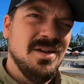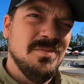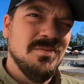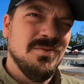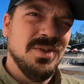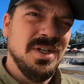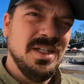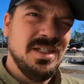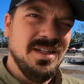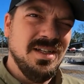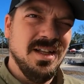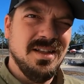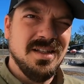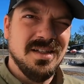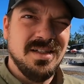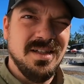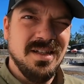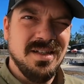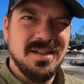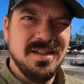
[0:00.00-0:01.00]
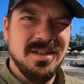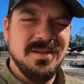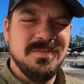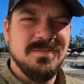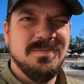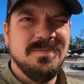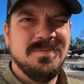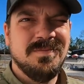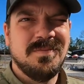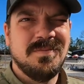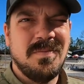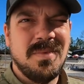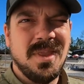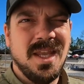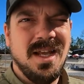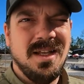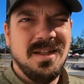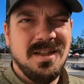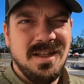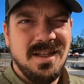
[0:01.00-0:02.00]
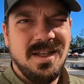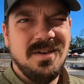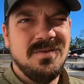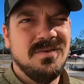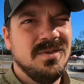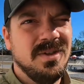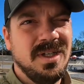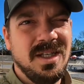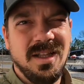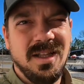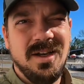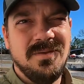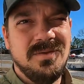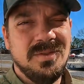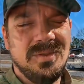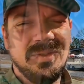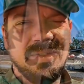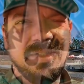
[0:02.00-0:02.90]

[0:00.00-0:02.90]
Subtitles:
reset the system, and then re-level,